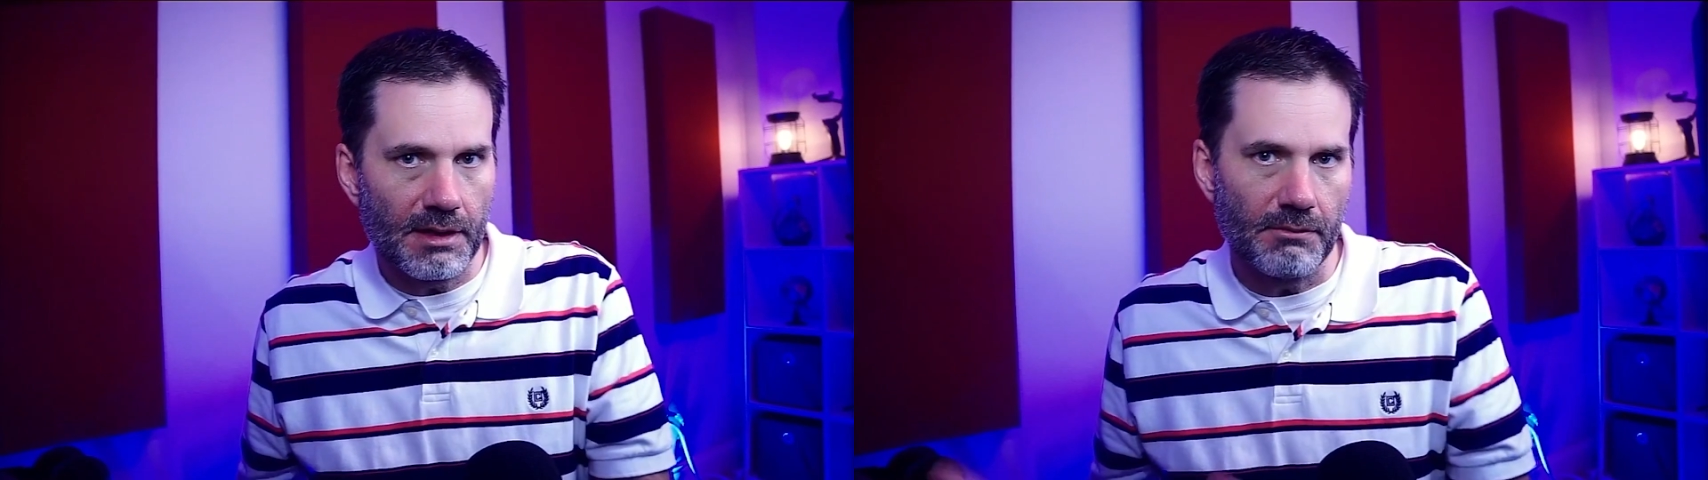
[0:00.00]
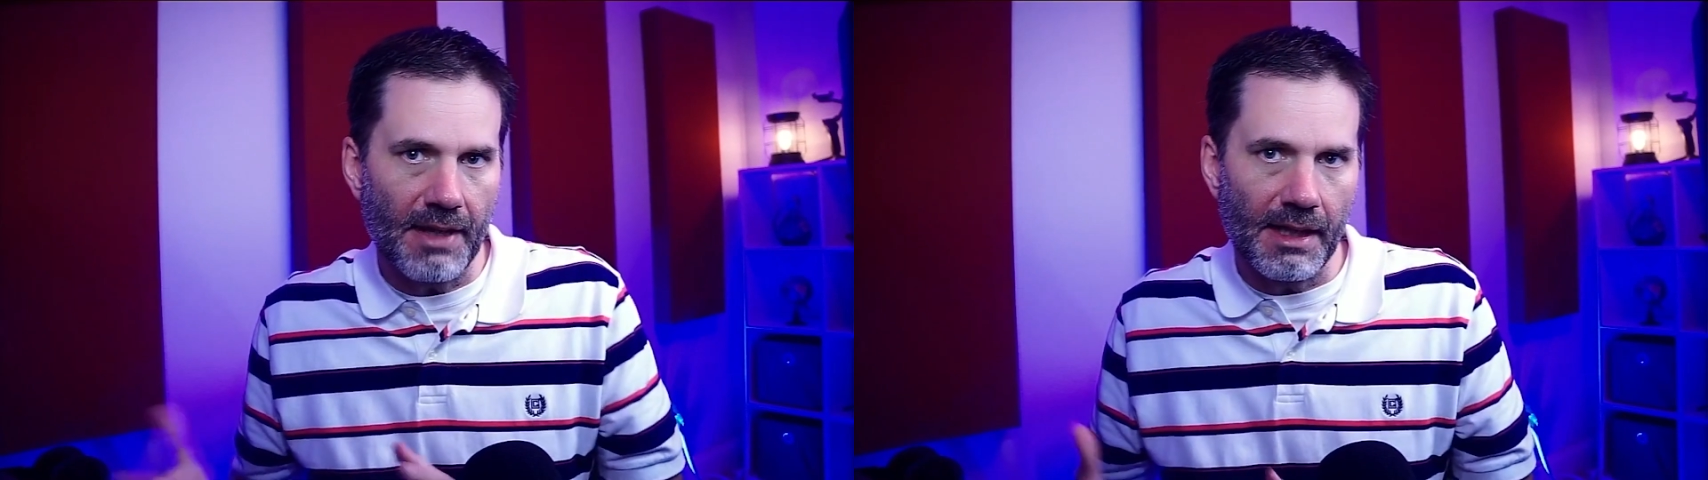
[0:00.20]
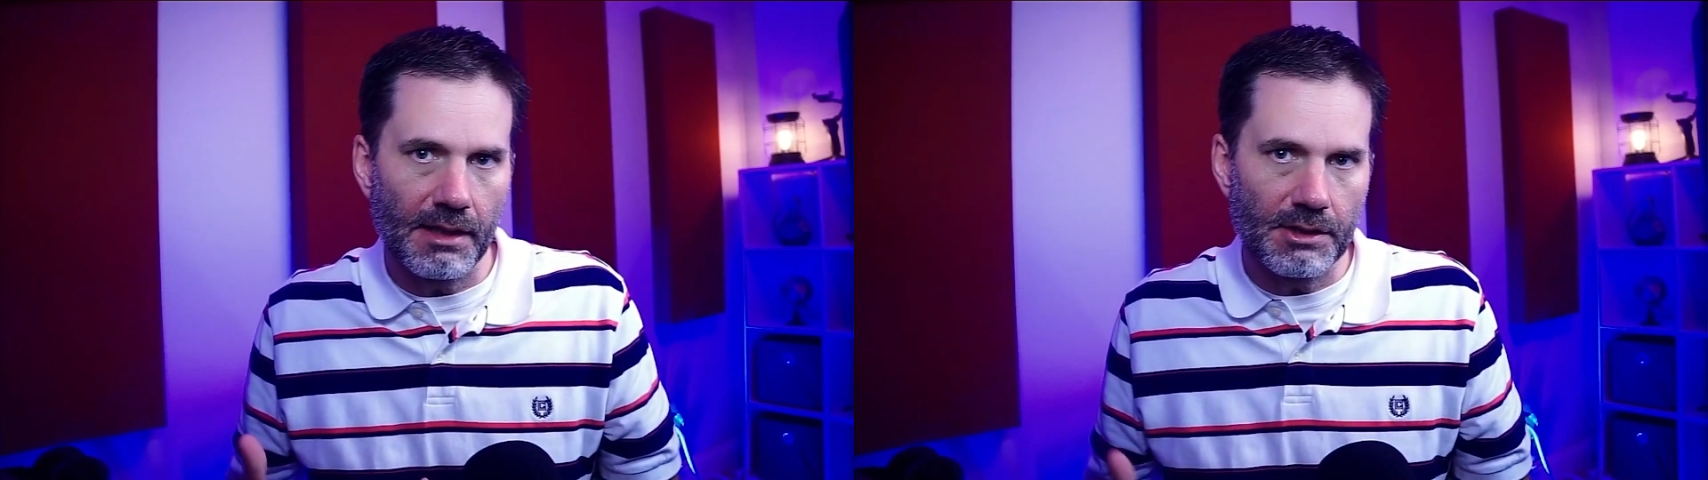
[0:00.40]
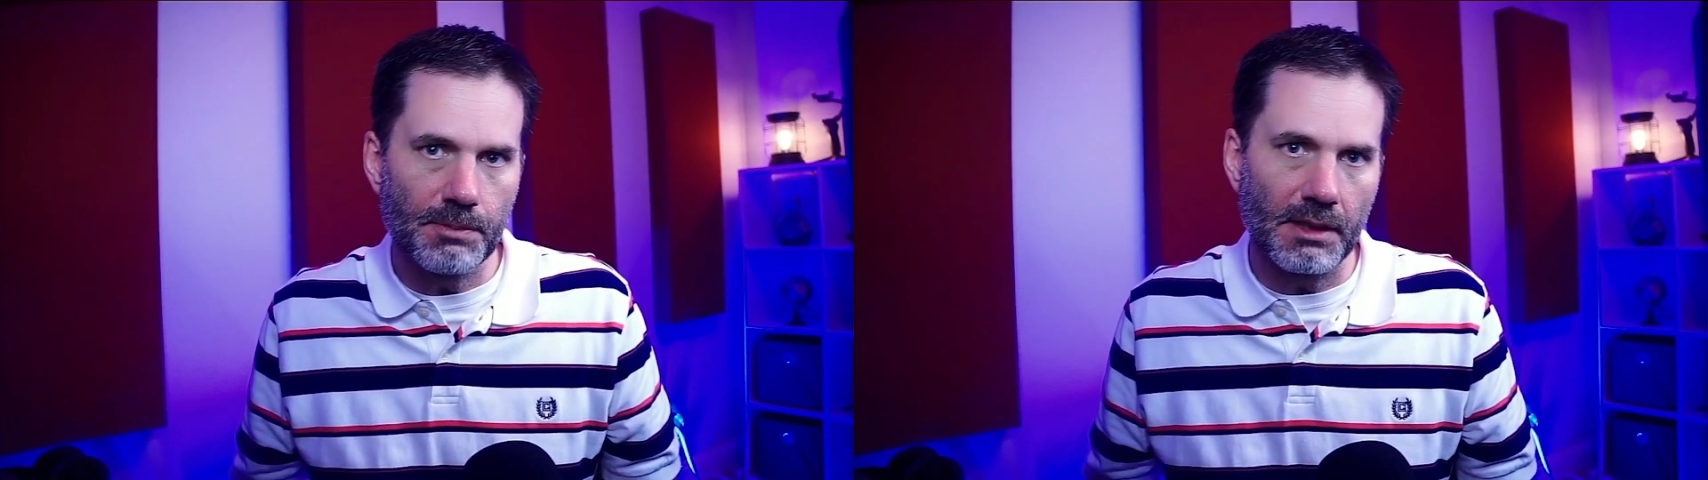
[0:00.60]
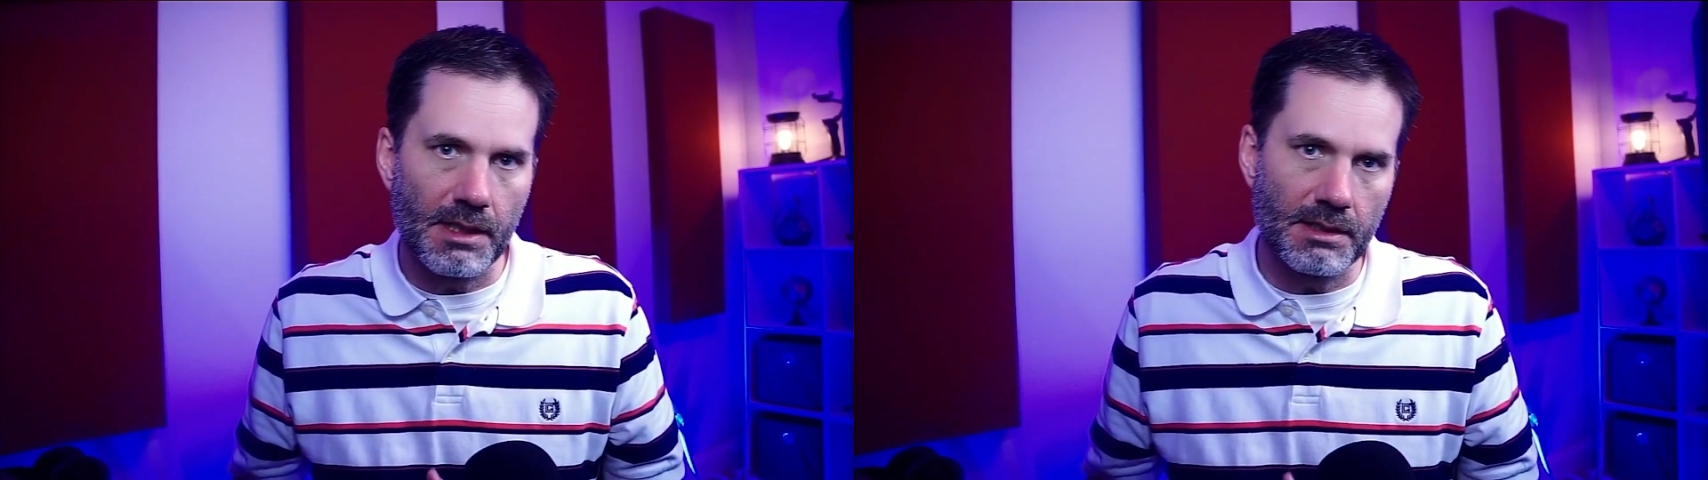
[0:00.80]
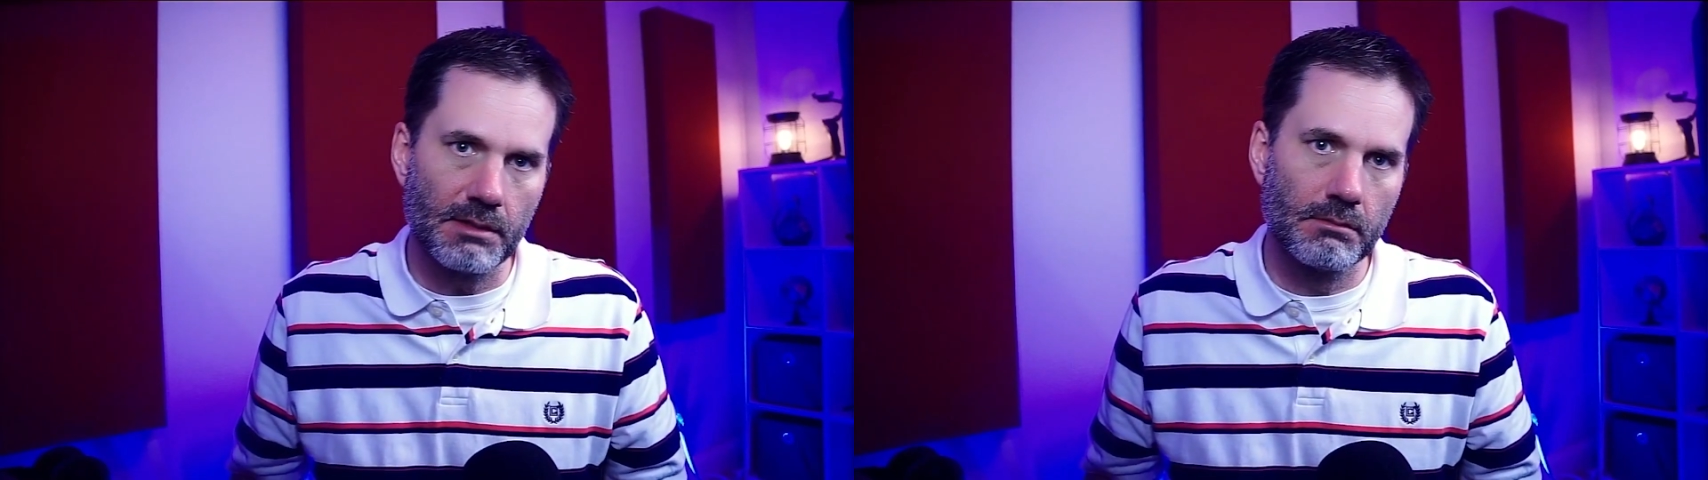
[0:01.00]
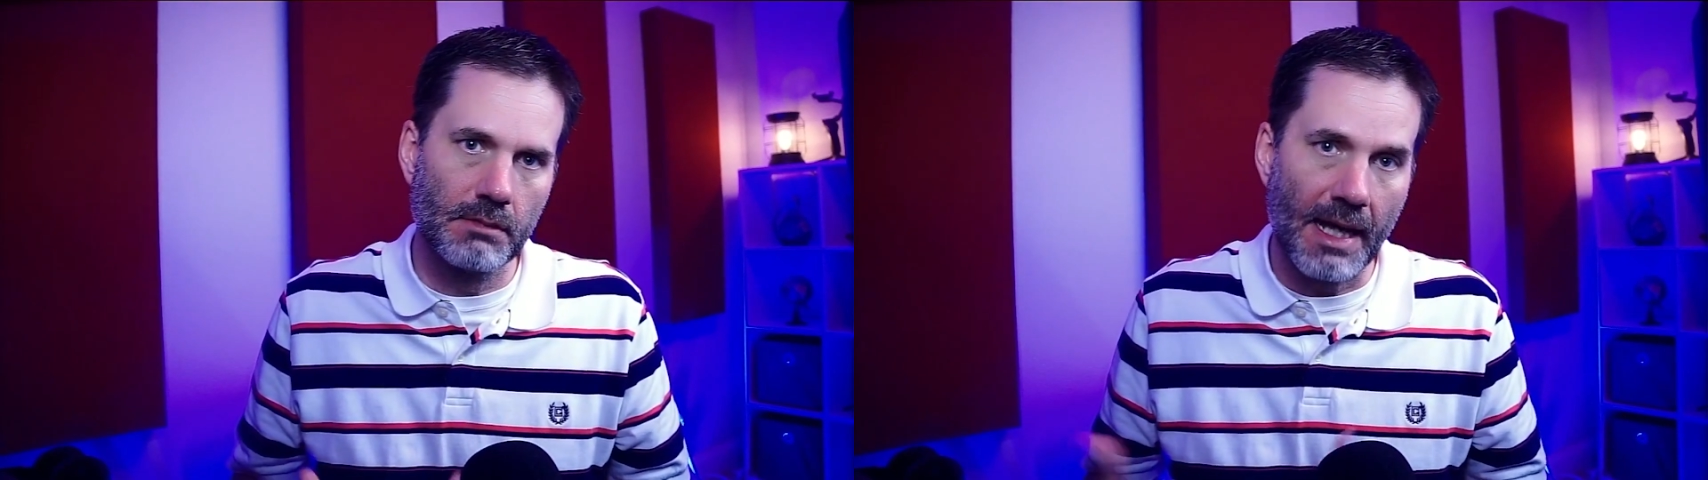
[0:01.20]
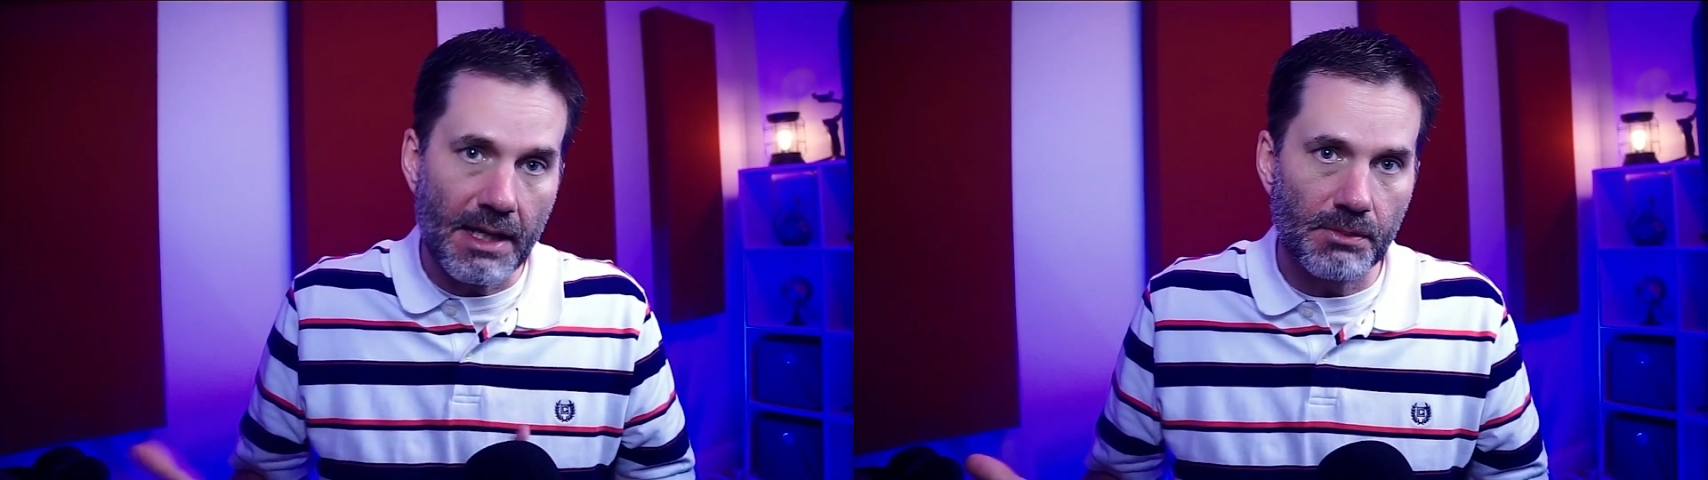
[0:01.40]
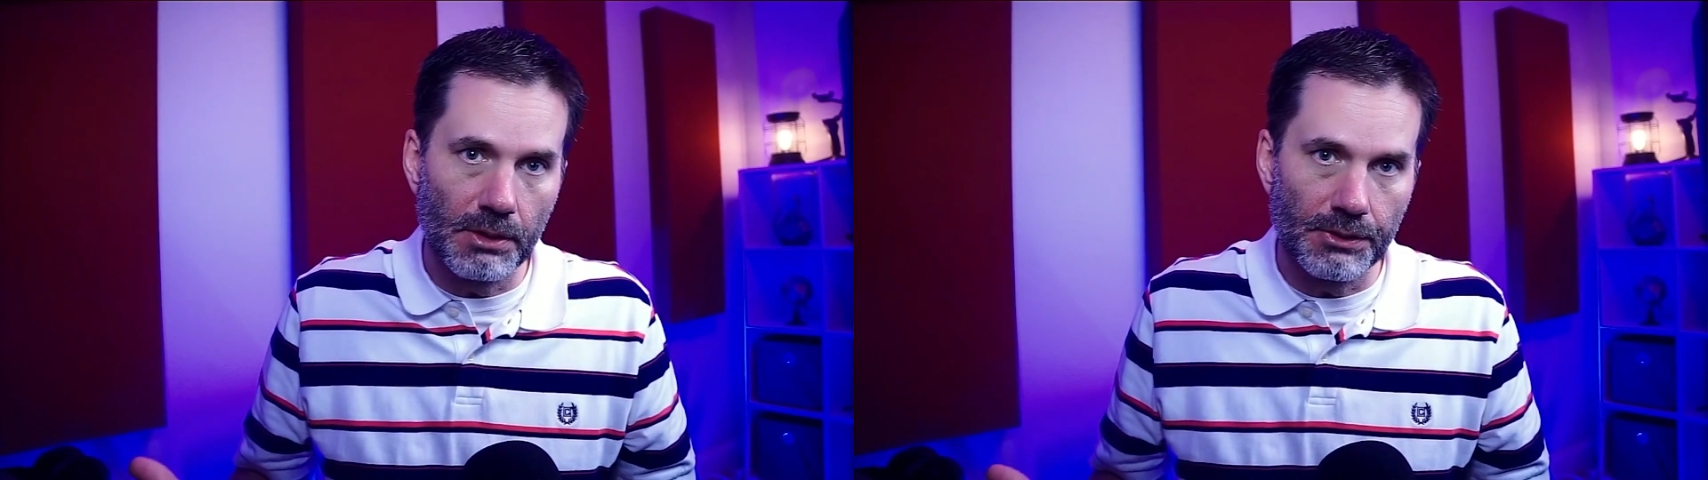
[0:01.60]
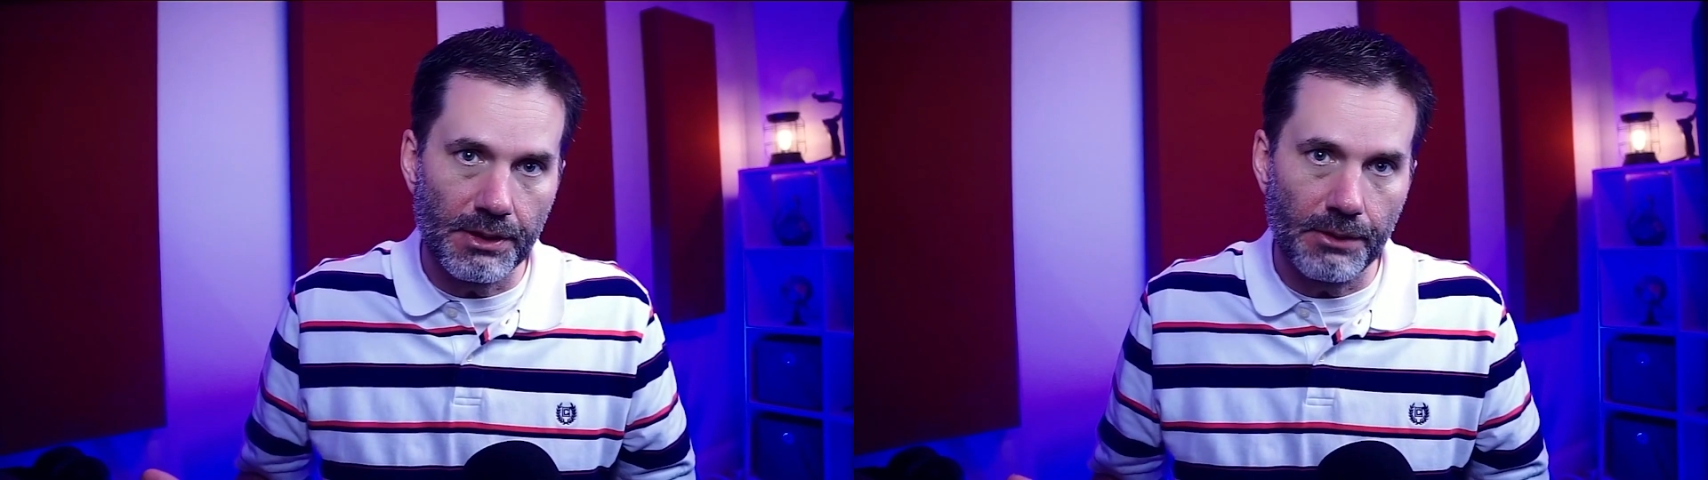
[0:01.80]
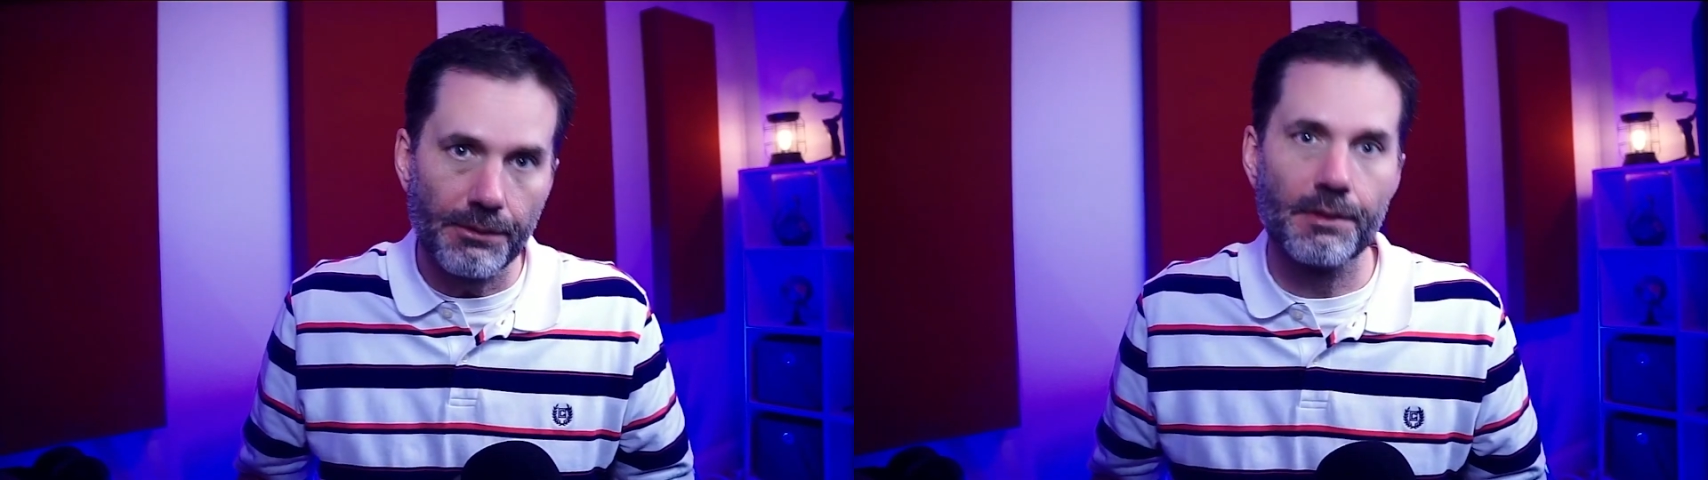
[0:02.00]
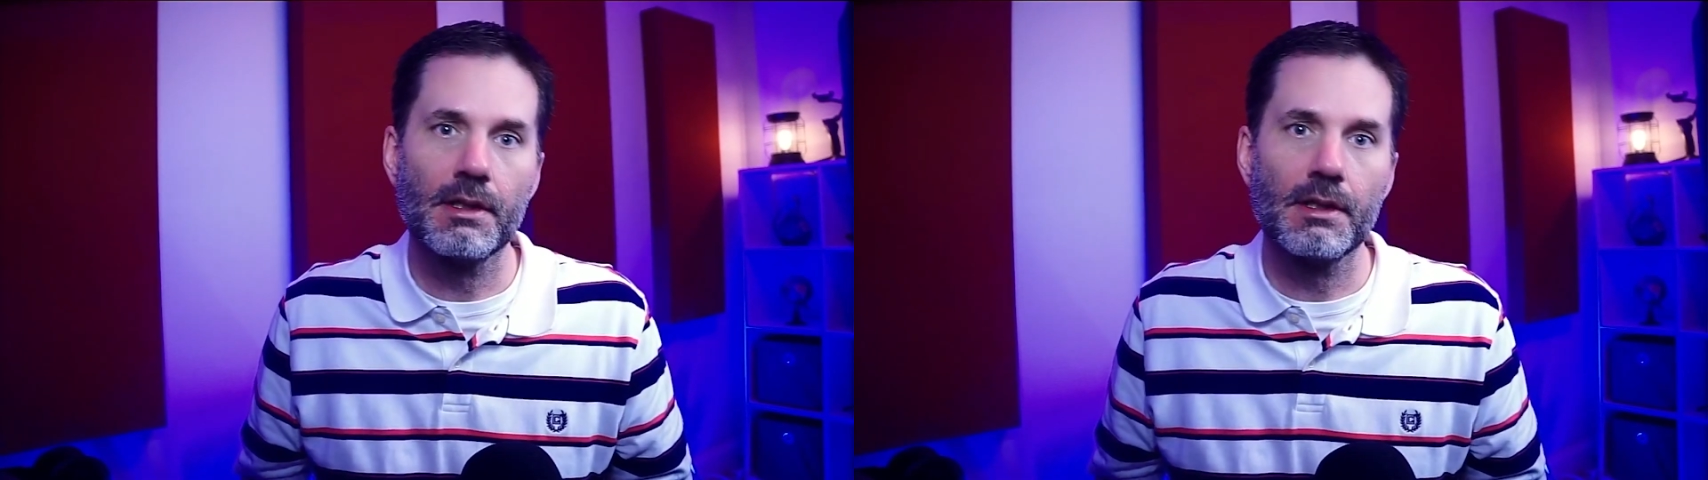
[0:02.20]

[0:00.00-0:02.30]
advantage because it has Bluetooth,